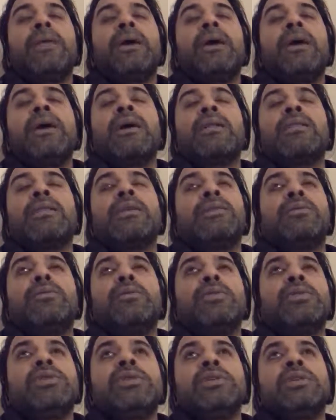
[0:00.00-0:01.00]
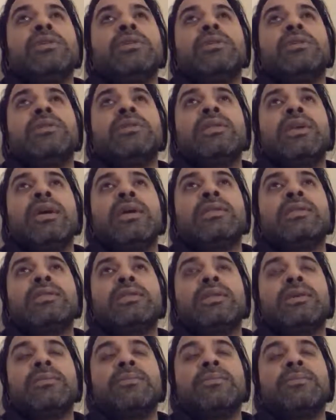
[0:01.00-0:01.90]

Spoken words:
a situation that